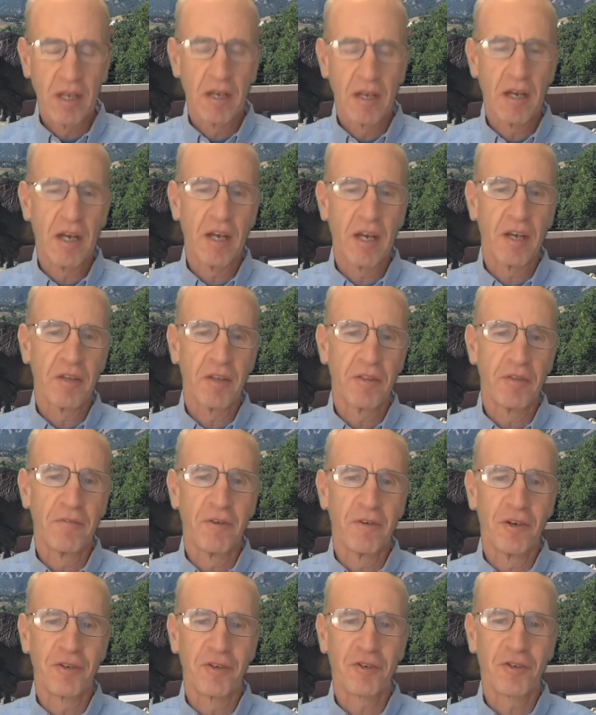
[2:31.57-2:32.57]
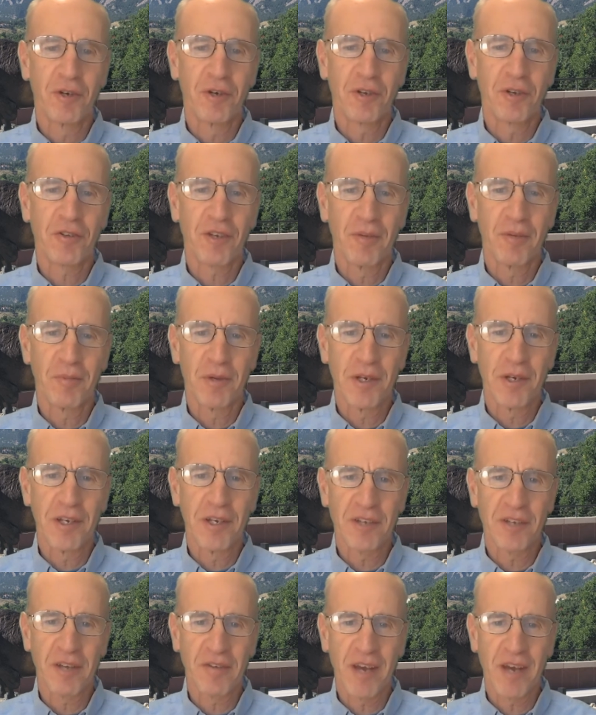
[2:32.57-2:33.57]
The very short summary
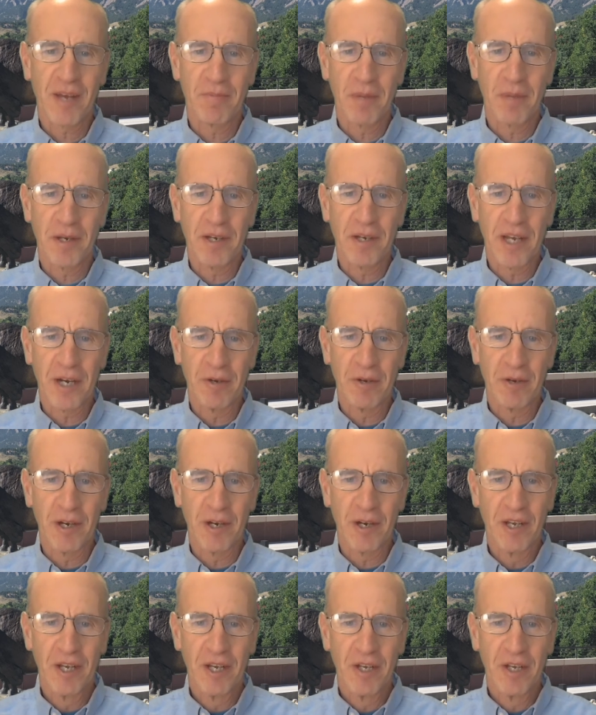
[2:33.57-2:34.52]
is I've had by now a